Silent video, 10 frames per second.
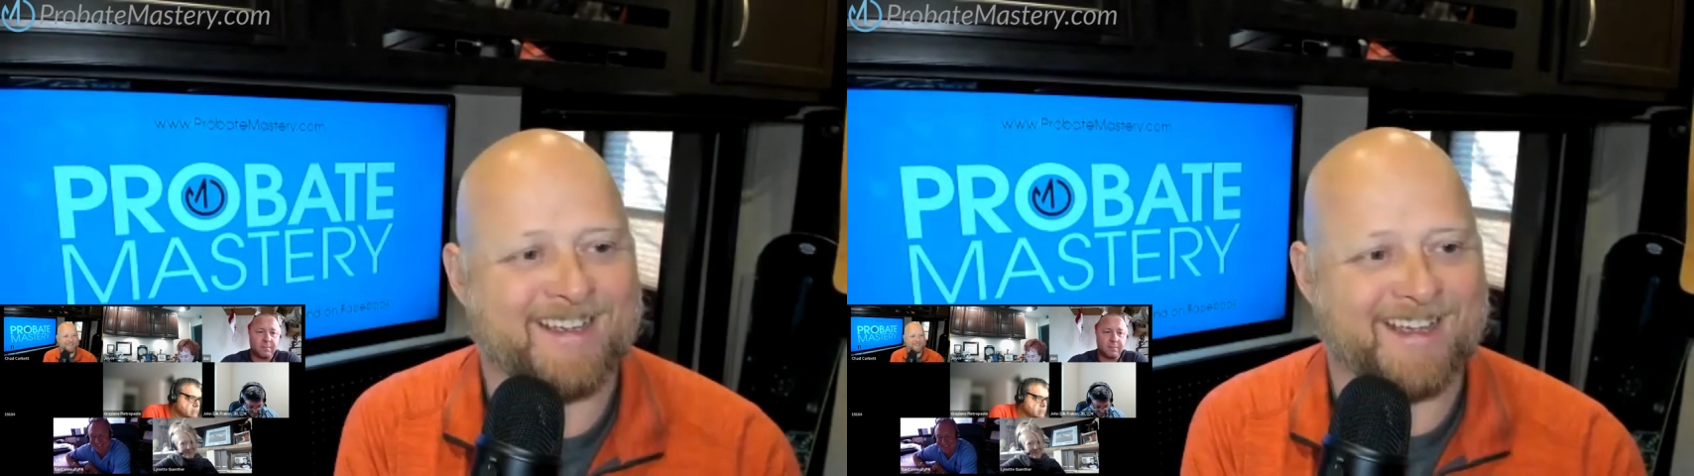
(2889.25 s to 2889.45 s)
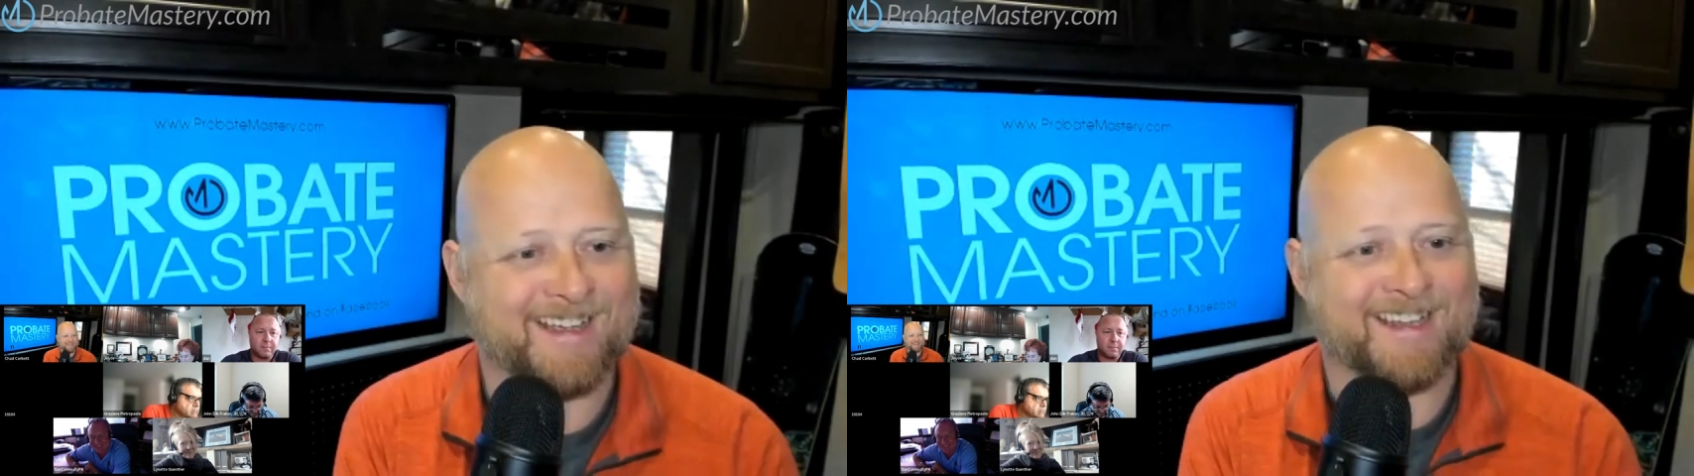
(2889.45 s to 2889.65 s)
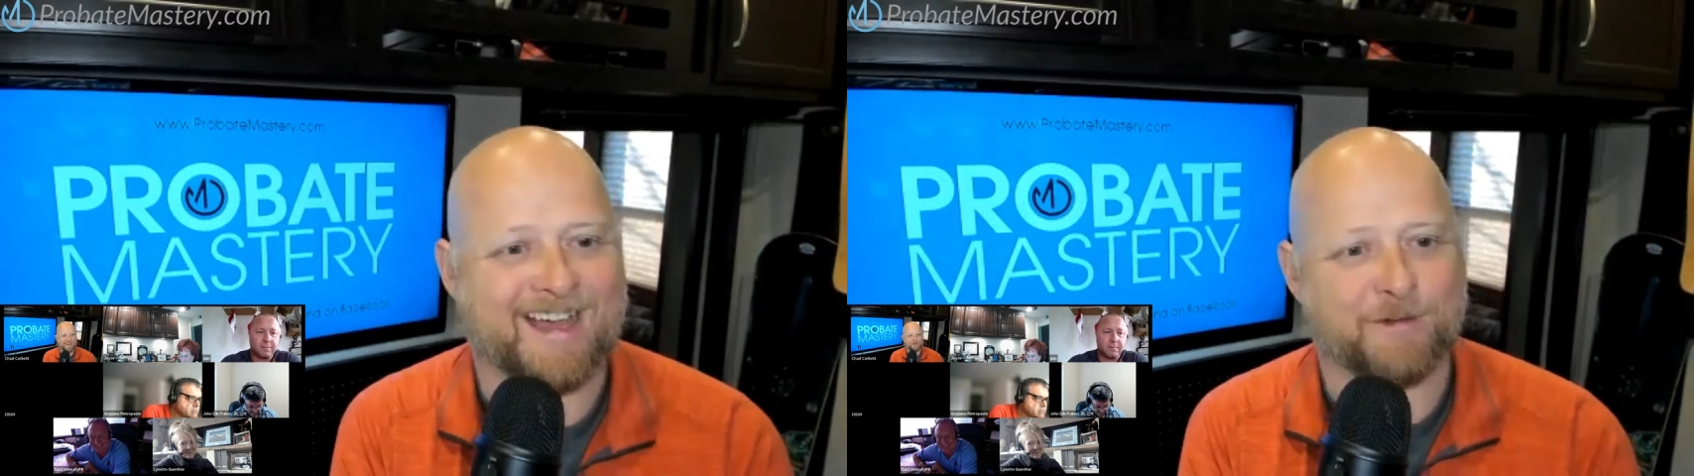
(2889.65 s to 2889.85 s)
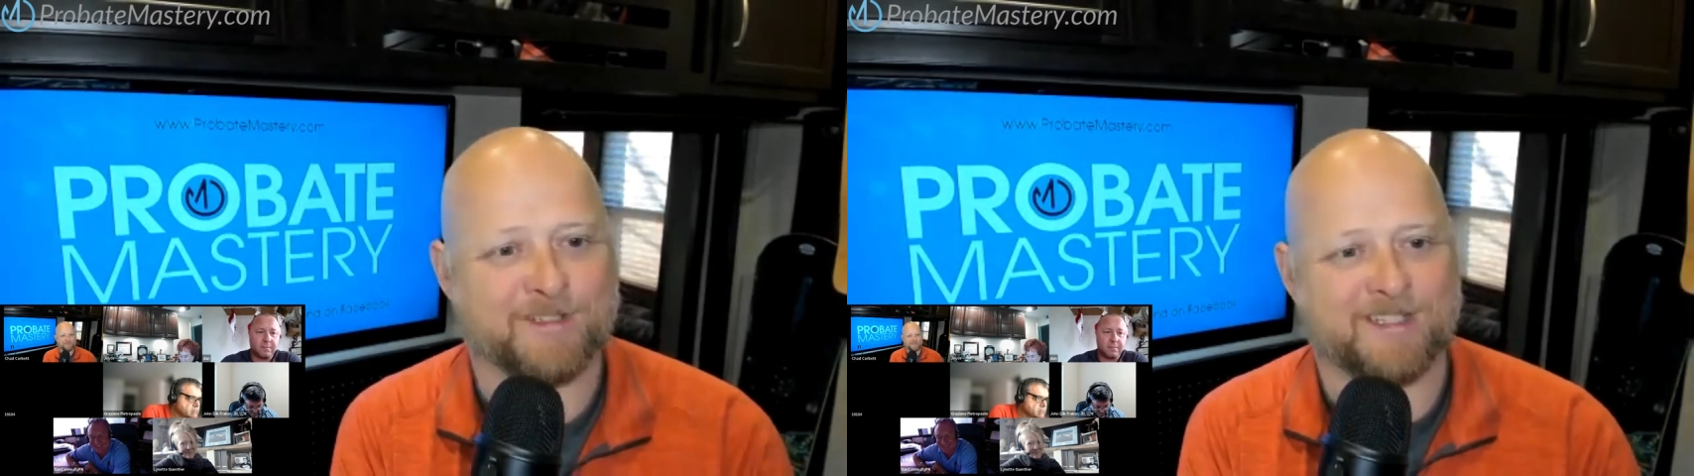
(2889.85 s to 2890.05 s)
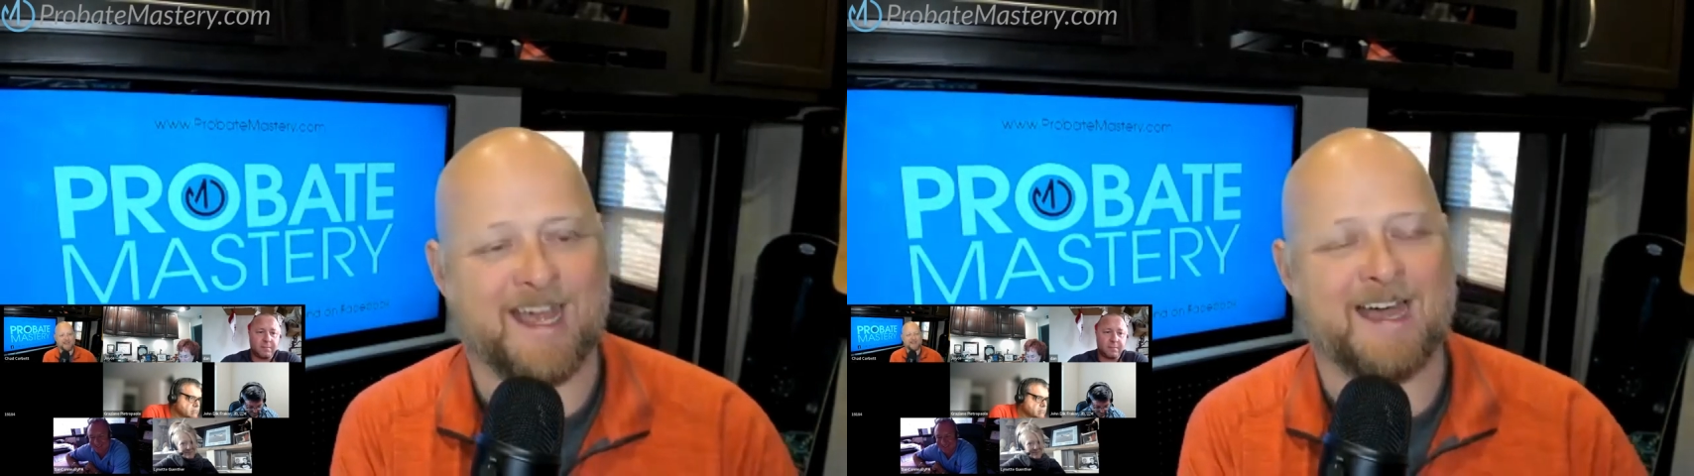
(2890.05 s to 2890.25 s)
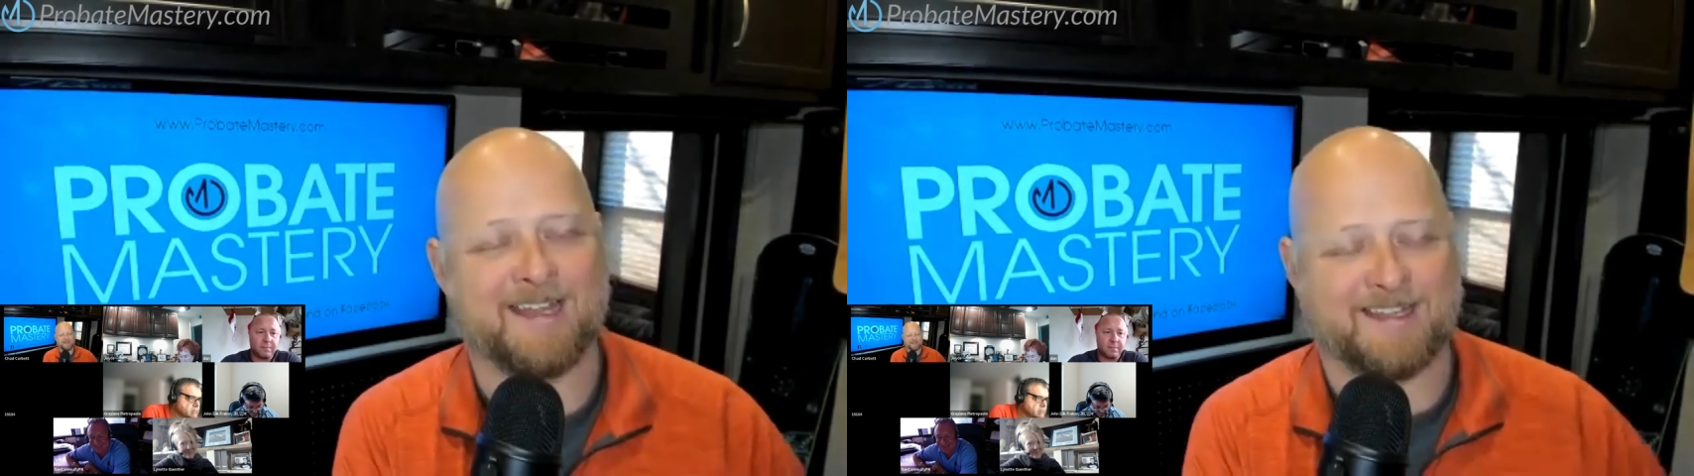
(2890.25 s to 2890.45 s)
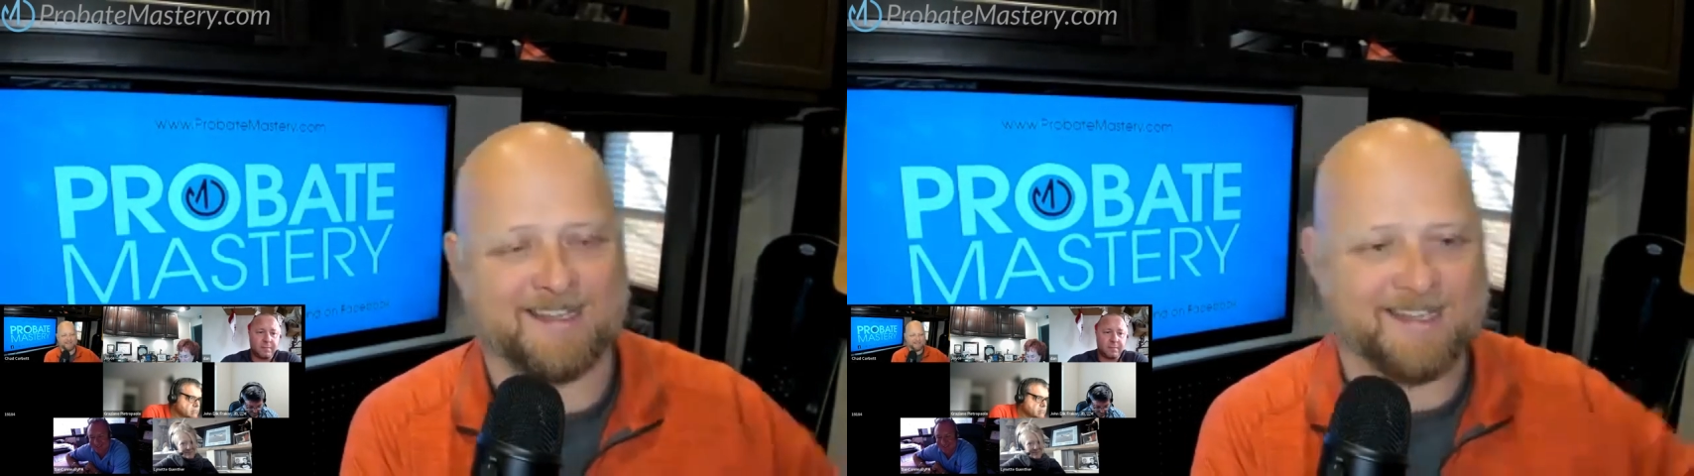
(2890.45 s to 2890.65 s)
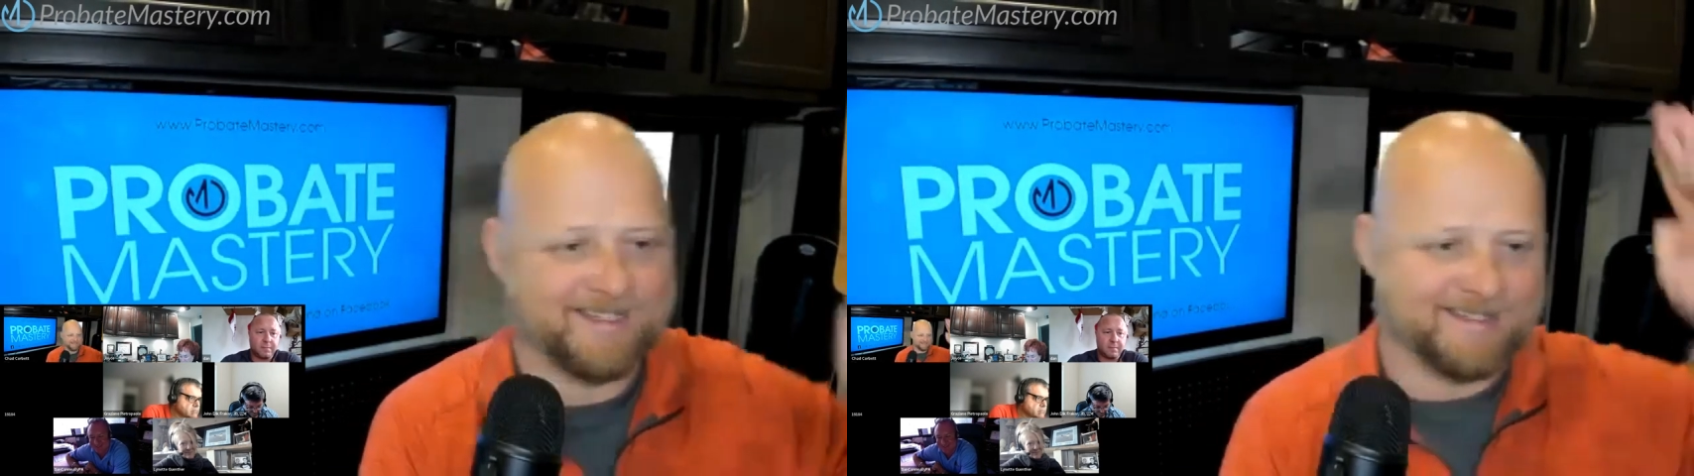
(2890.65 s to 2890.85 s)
And and this